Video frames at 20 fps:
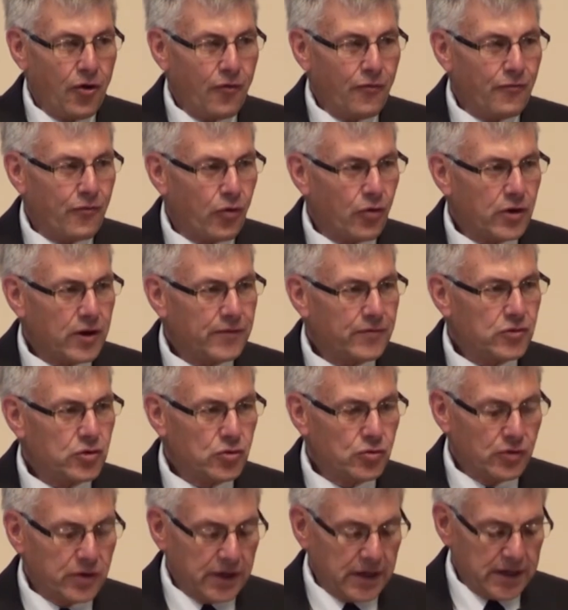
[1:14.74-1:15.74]
For if
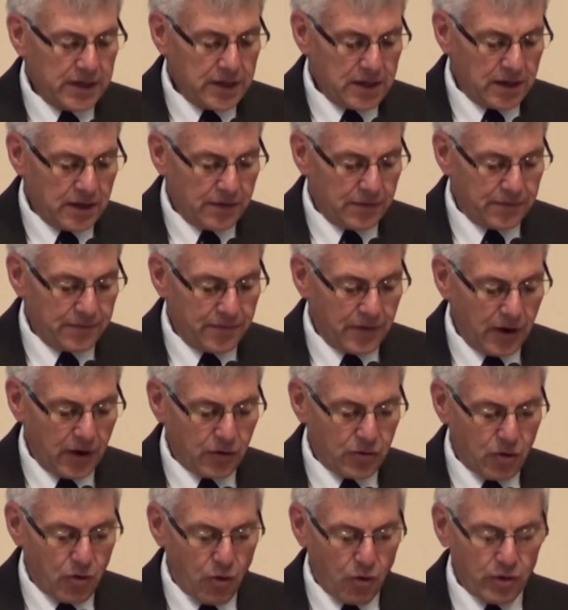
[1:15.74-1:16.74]
you live
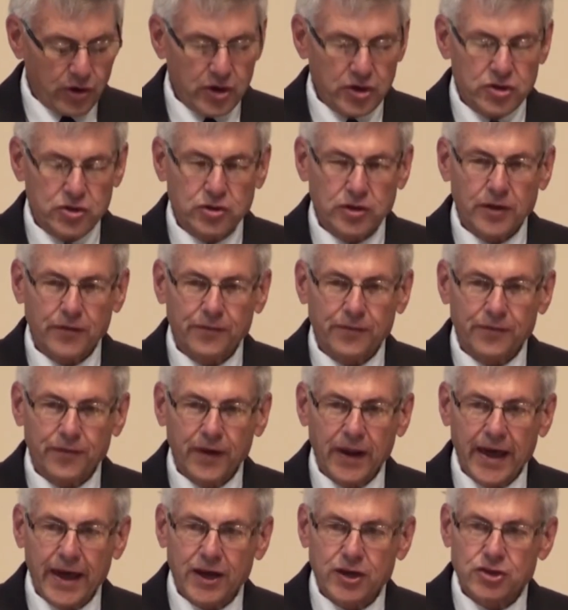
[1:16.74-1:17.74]
according to the
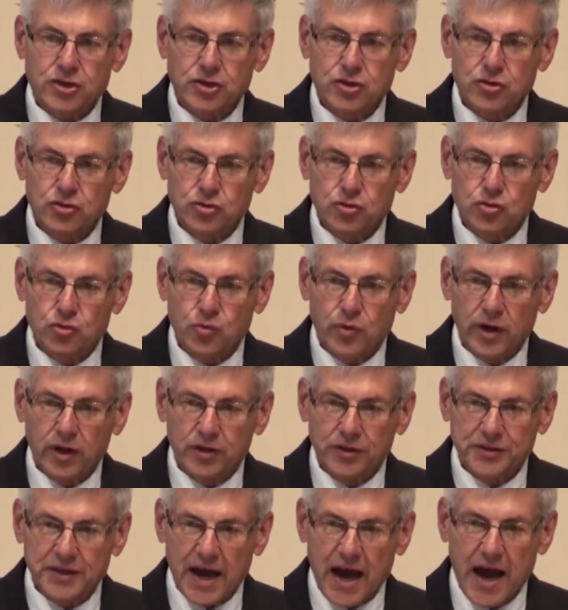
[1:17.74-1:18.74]
flesh, you
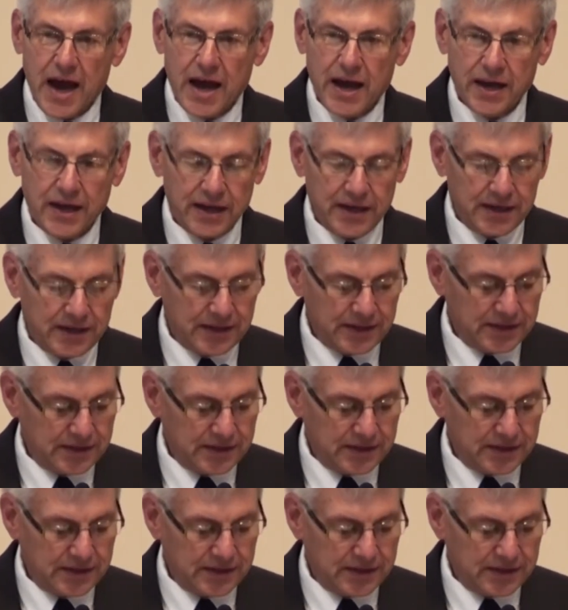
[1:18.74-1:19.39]
will die.